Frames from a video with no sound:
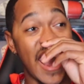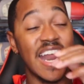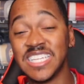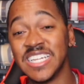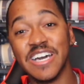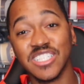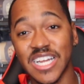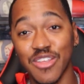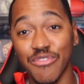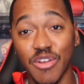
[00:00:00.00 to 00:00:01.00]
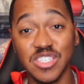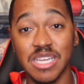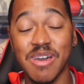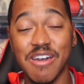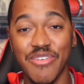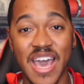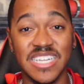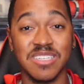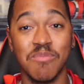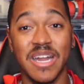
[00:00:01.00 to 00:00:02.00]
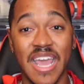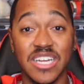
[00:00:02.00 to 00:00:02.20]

And I think that was like the first time I've had somebody